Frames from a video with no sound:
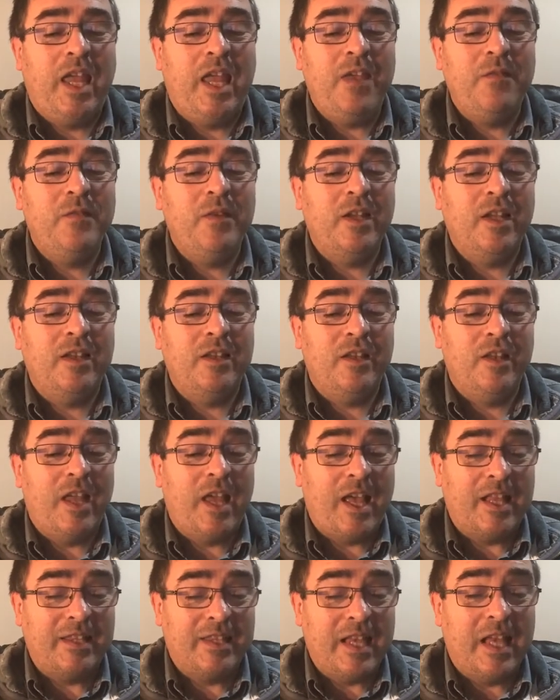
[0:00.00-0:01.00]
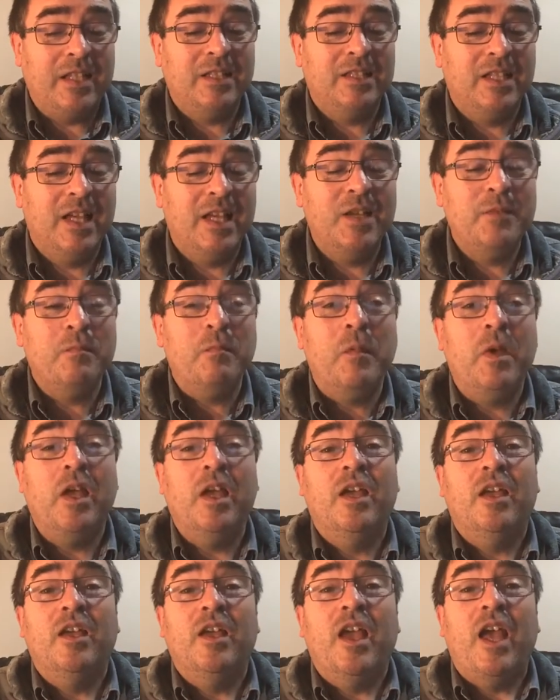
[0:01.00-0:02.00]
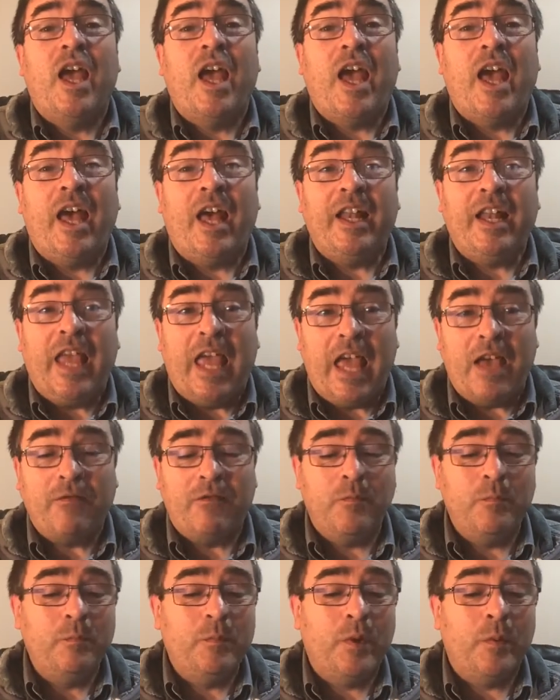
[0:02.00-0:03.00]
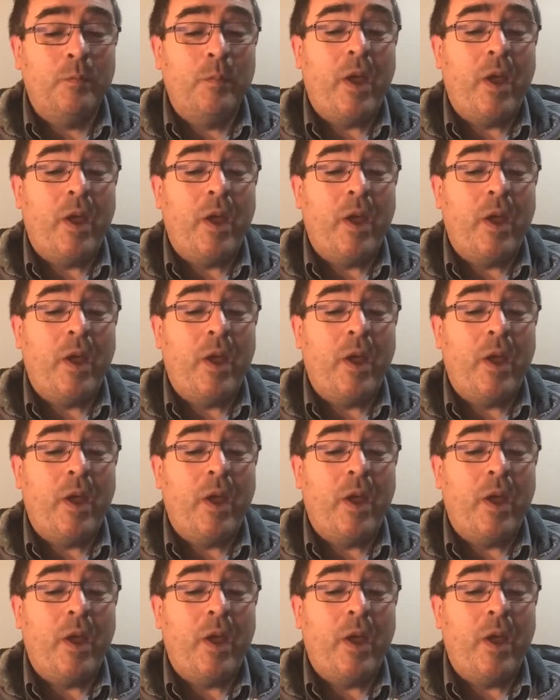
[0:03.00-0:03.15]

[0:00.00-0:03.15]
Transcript: even at that time, had heaven